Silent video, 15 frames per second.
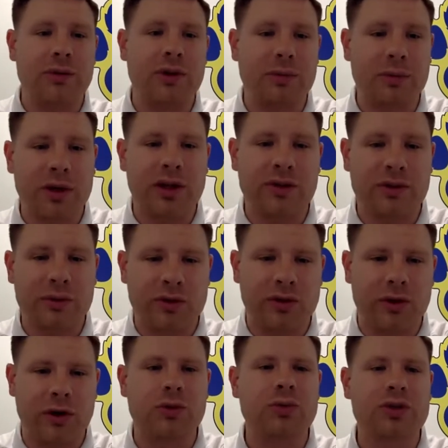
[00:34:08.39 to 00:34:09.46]
They meet at some
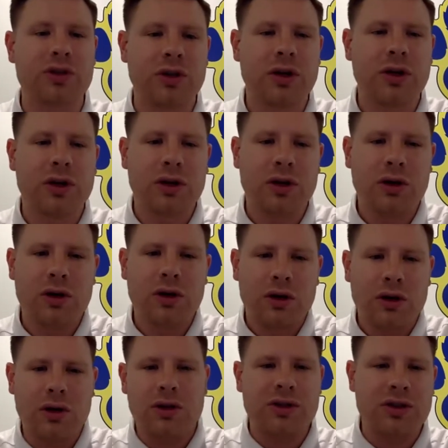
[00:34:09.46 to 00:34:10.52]
slopes and
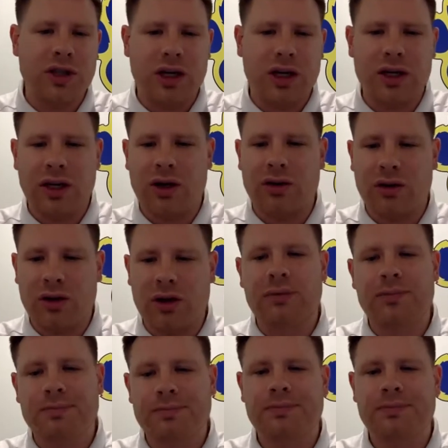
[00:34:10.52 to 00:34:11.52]
just knock it out there.